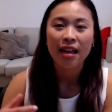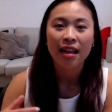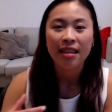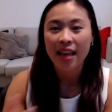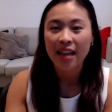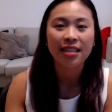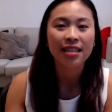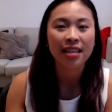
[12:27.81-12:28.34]

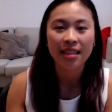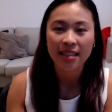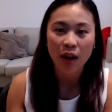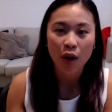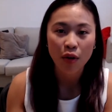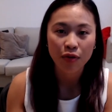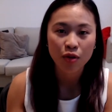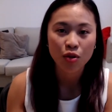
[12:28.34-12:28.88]
lends
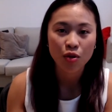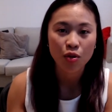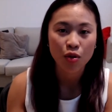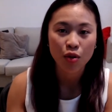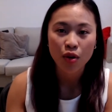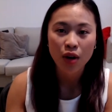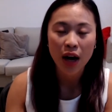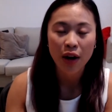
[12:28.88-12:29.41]
itself
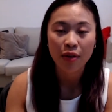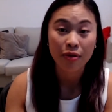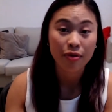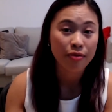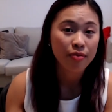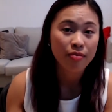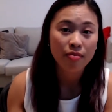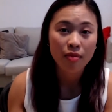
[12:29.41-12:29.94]
to kind of
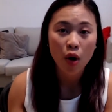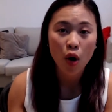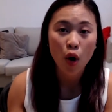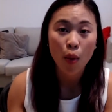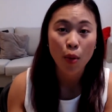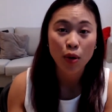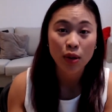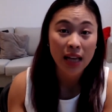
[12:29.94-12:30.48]

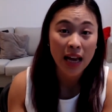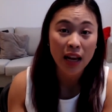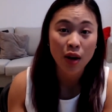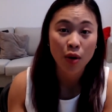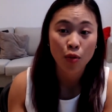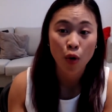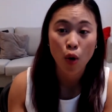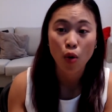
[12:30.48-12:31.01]
almost
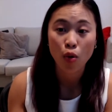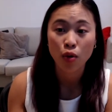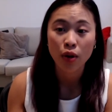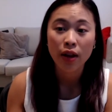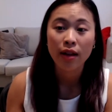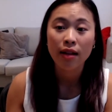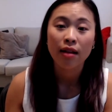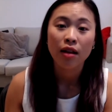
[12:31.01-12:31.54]
any role.